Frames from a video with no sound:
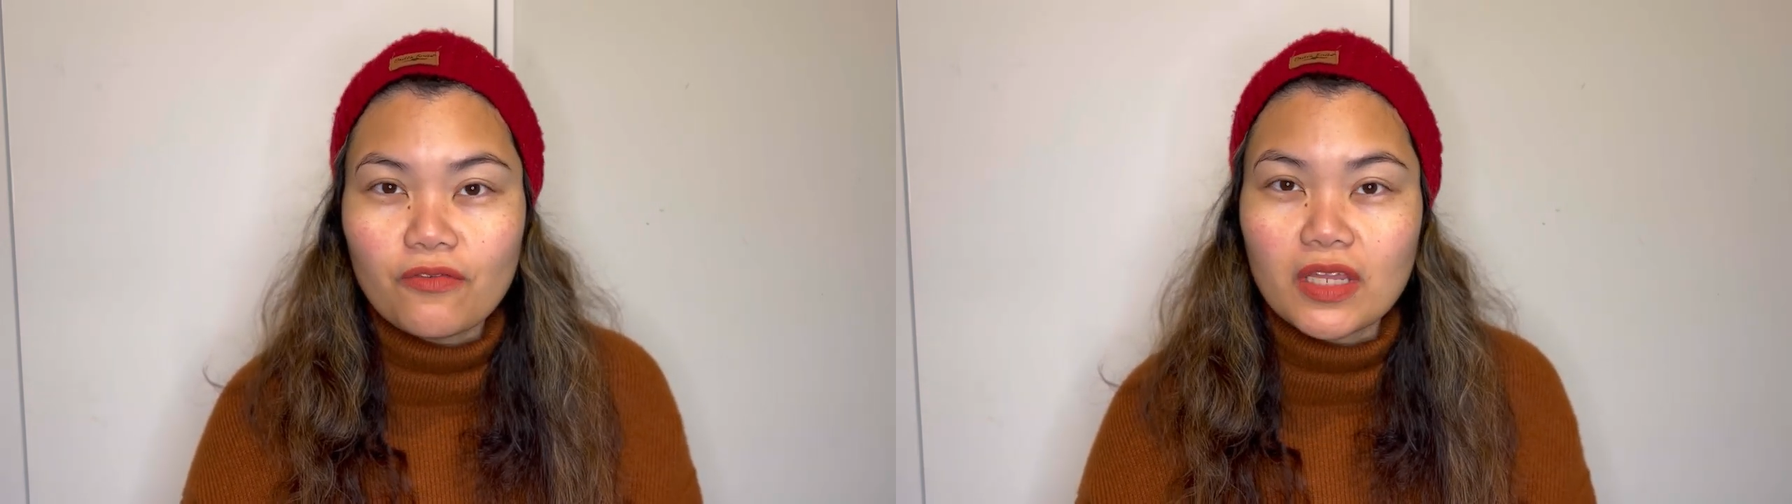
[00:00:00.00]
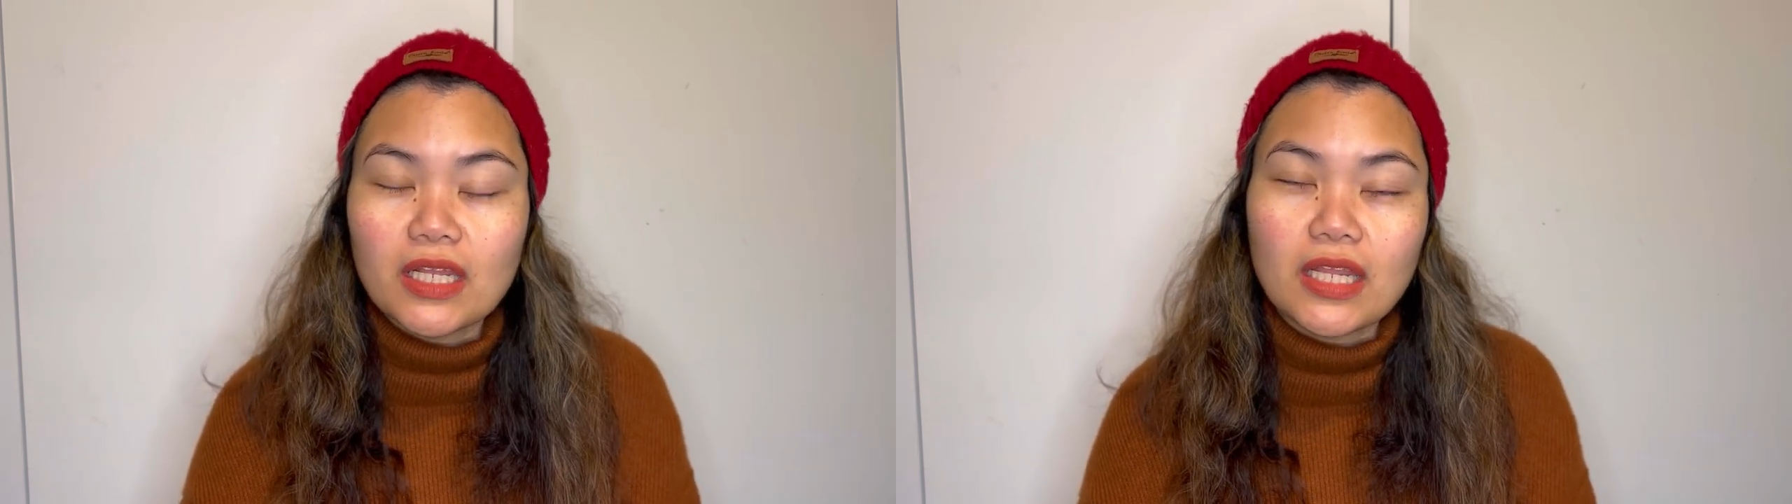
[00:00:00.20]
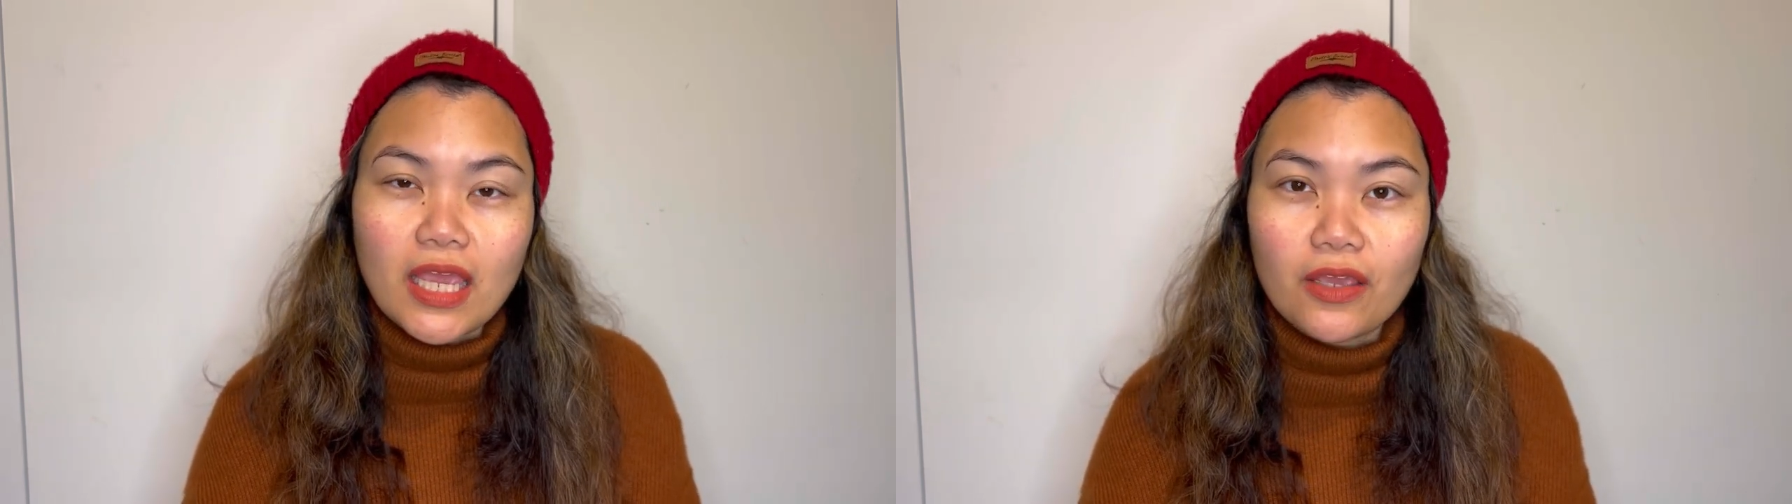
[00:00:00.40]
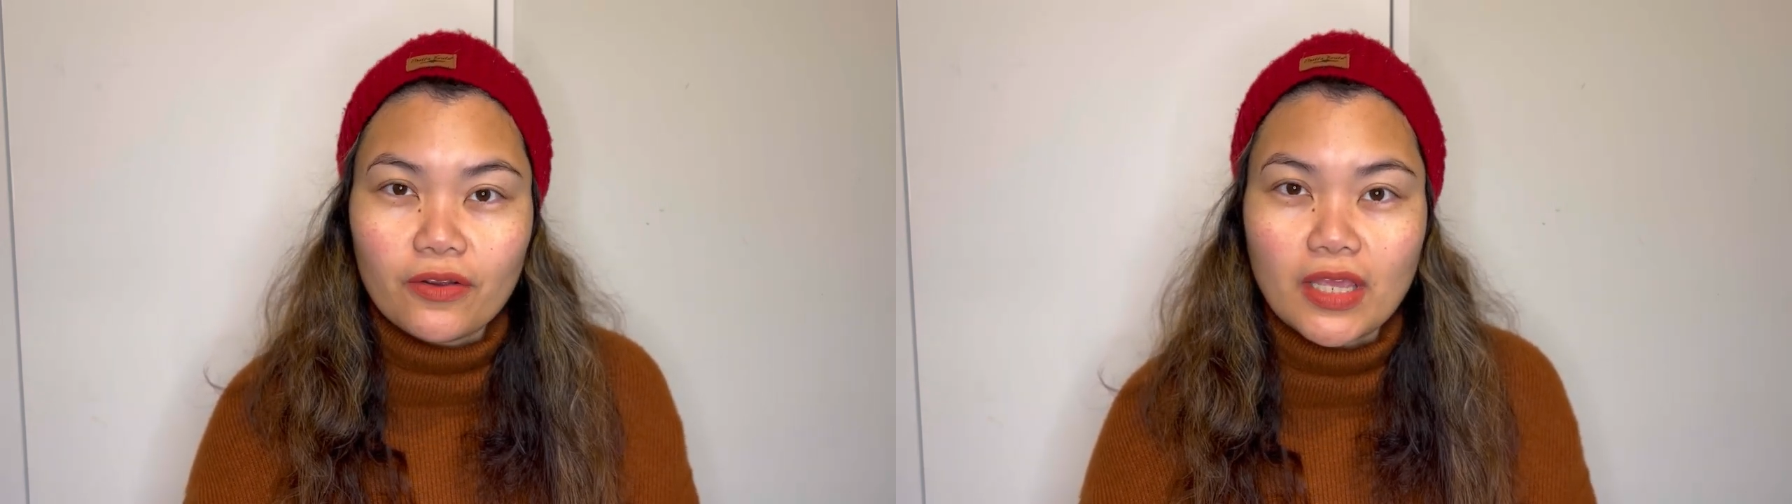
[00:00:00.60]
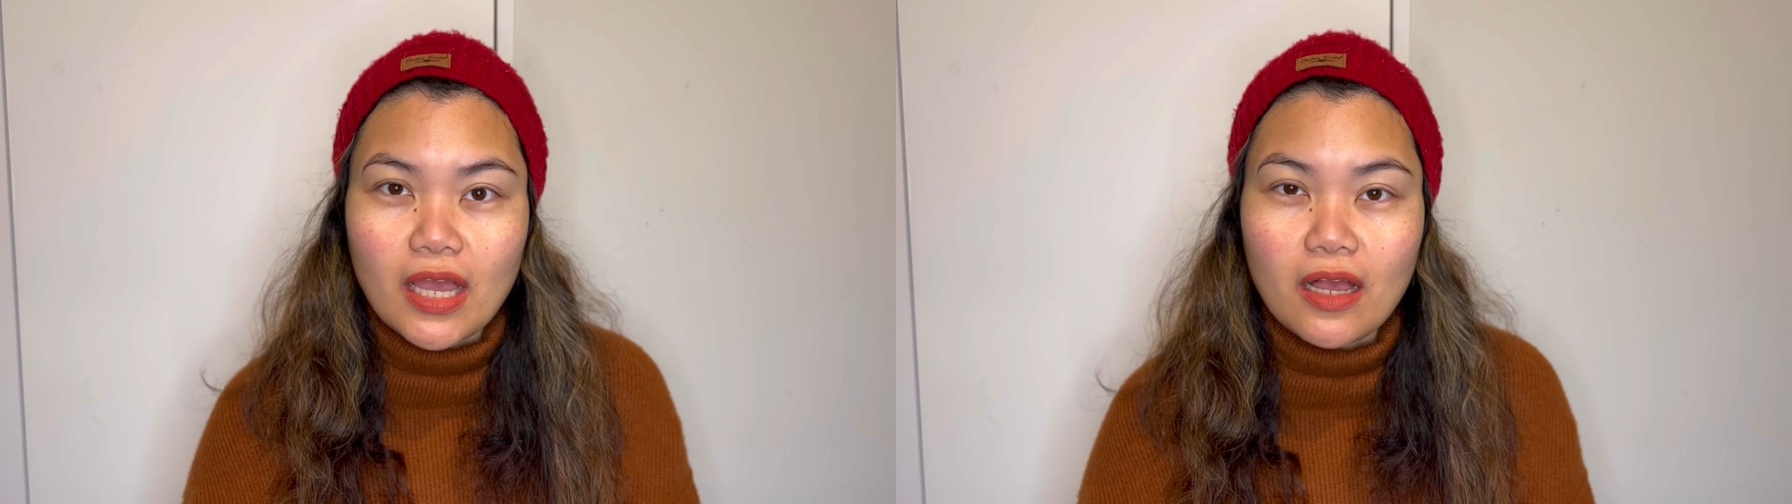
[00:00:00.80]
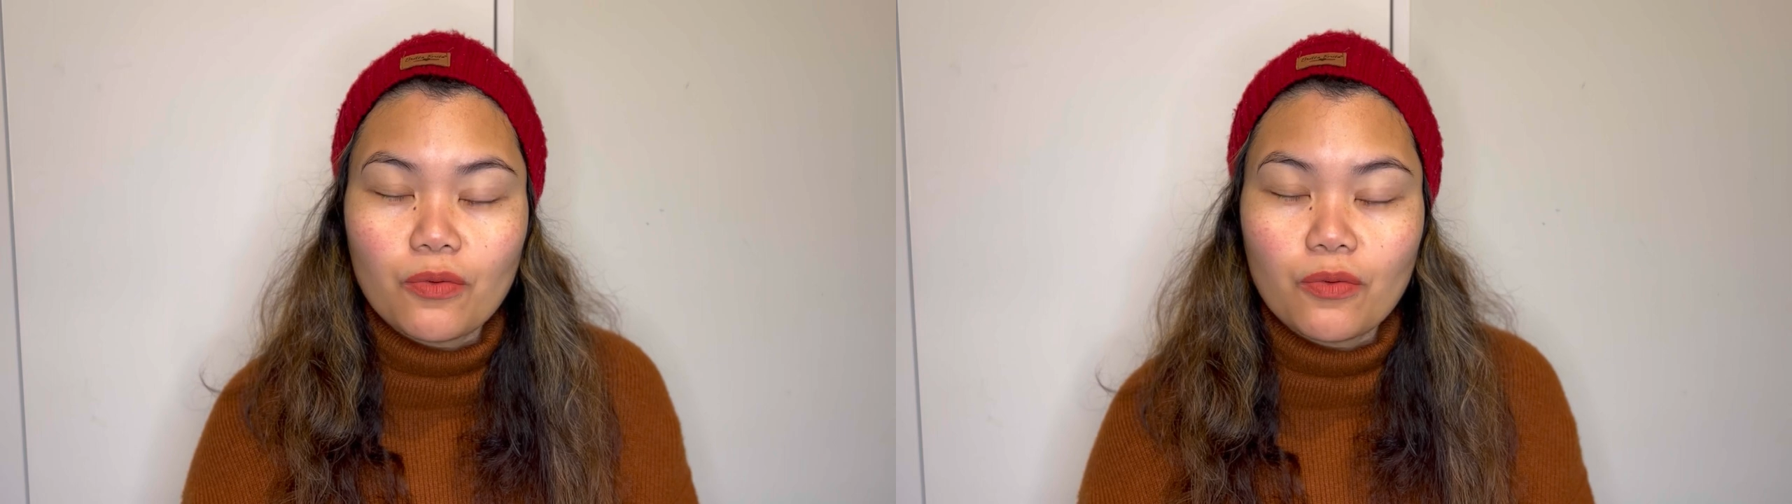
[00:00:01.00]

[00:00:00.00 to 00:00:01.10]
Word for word: in an area